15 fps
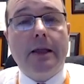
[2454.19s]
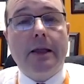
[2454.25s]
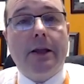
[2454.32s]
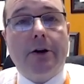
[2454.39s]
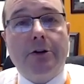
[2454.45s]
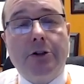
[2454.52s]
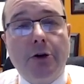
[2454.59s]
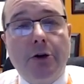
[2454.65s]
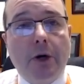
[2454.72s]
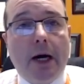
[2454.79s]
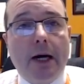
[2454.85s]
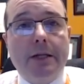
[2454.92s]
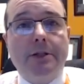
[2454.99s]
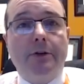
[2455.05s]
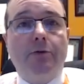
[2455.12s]
There are two
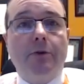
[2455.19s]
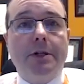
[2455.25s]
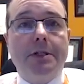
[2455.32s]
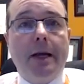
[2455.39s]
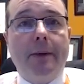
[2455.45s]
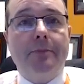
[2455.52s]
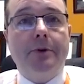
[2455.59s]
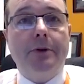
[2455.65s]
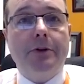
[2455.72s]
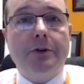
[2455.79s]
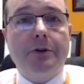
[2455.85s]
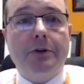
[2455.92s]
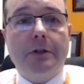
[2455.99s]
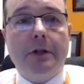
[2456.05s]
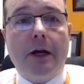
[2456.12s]
kinds of
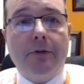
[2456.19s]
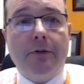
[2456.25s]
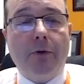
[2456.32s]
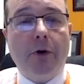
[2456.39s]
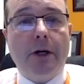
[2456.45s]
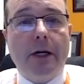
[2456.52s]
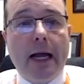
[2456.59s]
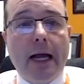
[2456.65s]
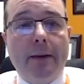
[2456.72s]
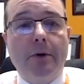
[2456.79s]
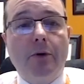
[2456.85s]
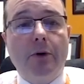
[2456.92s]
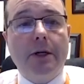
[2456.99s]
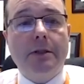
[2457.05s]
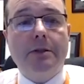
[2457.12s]
receptors for
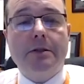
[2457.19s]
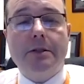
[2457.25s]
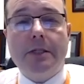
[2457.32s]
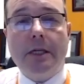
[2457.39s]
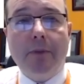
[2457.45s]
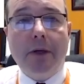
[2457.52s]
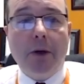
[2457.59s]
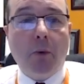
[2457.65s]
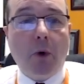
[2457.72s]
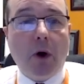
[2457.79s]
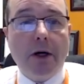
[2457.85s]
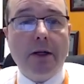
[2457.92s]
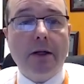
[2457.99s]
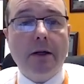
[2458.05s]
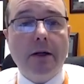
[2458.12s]
cannabinoids,
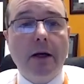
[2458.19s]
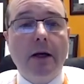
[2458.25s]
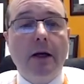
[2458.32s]
CB1,